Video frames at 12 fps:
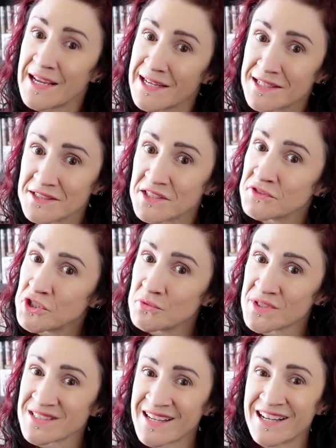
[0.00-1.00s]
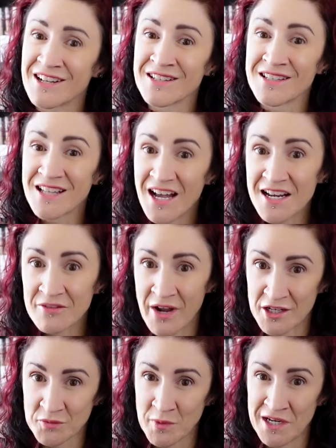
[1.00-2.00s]
And if she was like a lot of
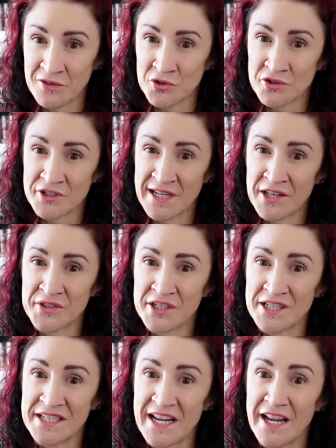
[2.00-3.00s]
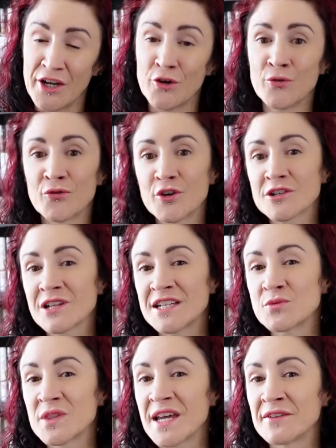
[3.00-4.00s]
houseplant owners out there today who
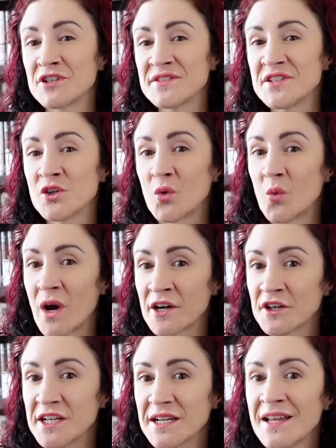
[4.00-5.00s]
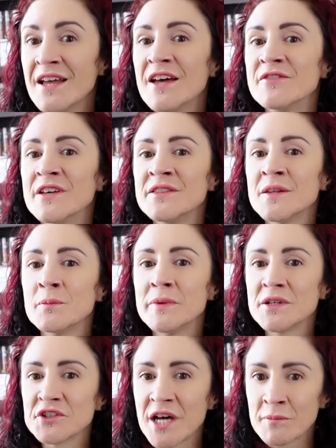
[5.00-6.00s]
fertilize with every single watering, then the
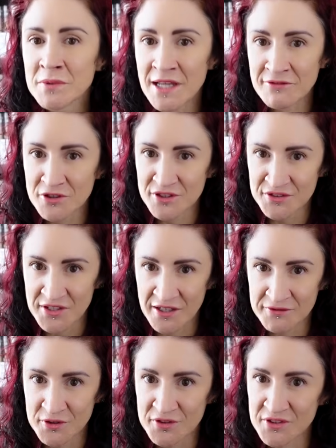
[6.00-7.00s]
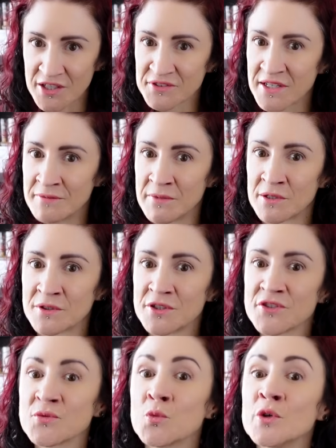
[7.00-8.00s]
buildup levels of those salts and
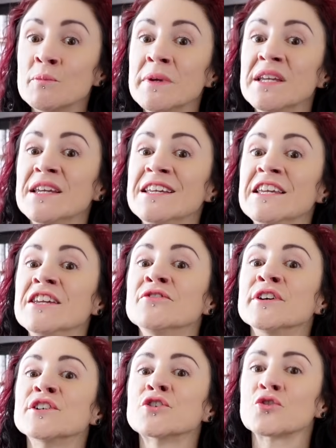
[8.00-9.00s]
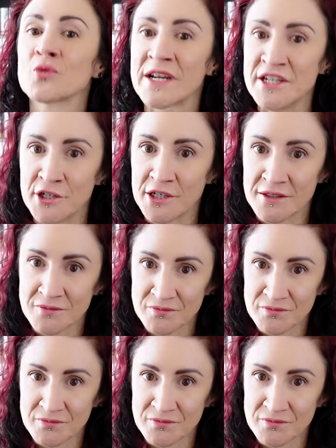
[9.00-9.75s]
minerals would be even greater.